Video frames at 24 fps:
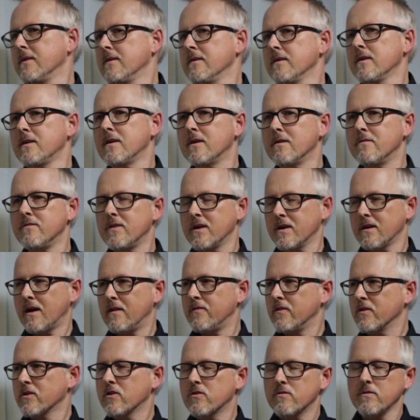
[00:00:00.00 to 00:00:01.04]
And
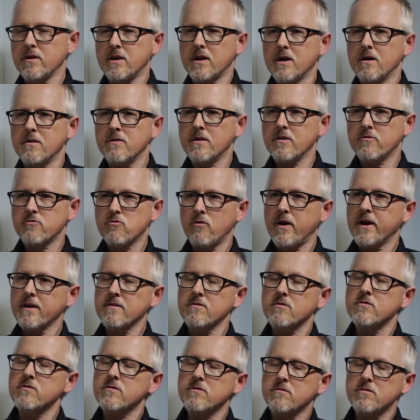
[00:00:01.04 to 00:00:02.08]
the
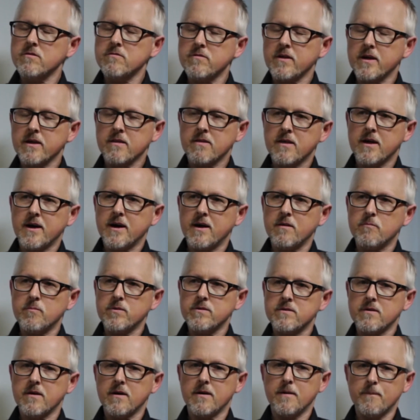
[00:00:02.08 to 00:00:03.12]
director and stuff like that.
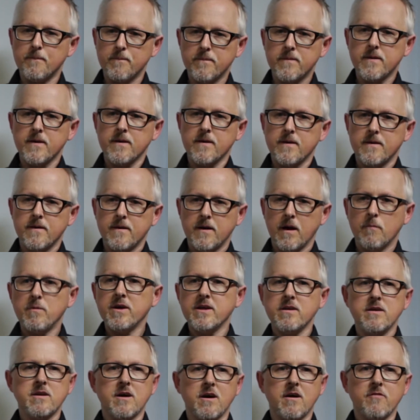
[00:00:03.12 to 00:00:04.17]
But
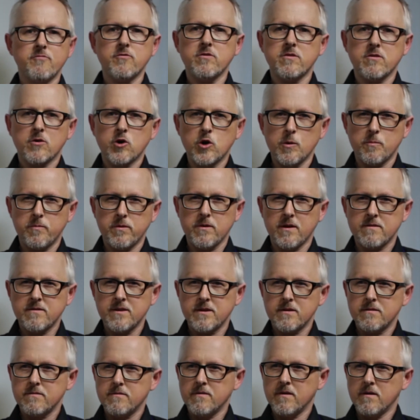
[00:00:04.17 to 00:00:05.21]
I've done a couple. I did
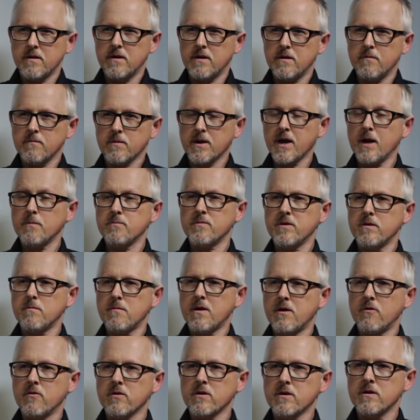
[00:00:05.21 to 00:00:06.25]
Captain
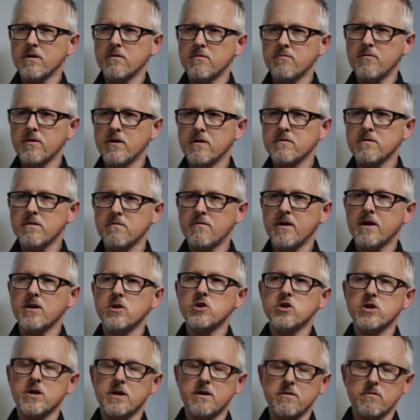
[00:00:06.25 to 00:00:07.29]
America: First
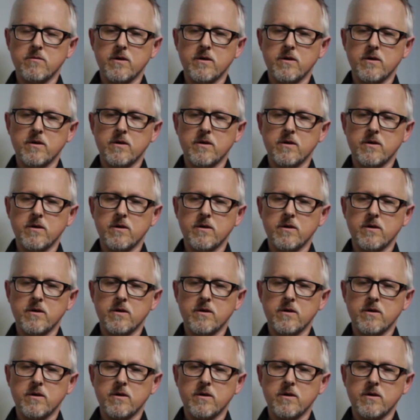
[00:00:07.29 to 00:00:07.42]
Avenger,